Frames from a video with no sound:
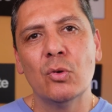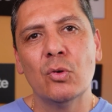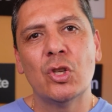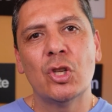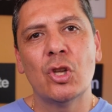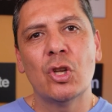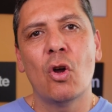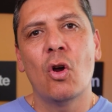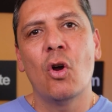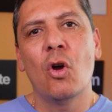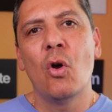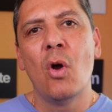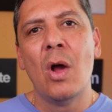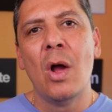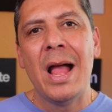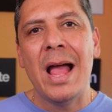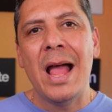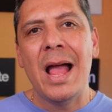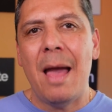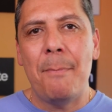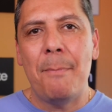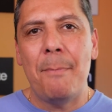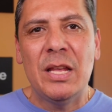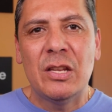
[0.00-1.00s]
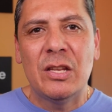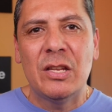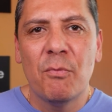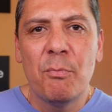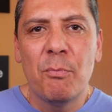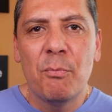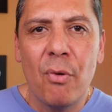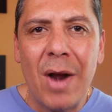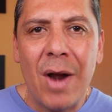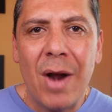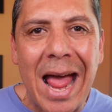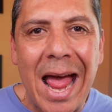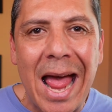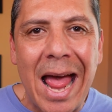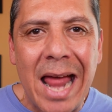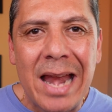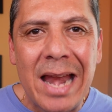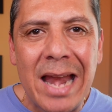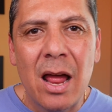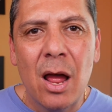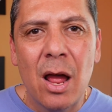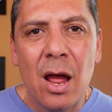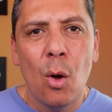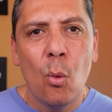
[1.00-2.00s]
So a piece of
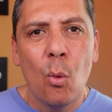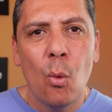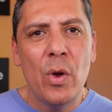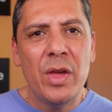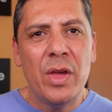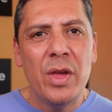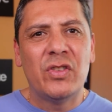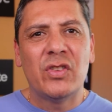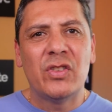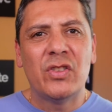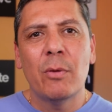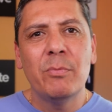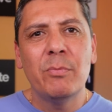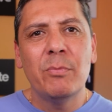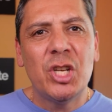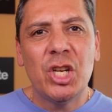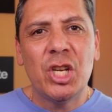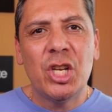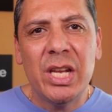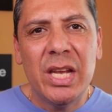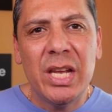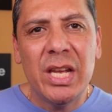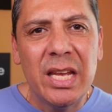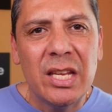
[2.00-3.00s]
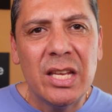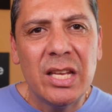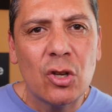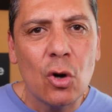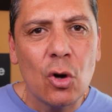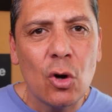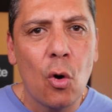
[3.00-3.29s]
bread with some cheese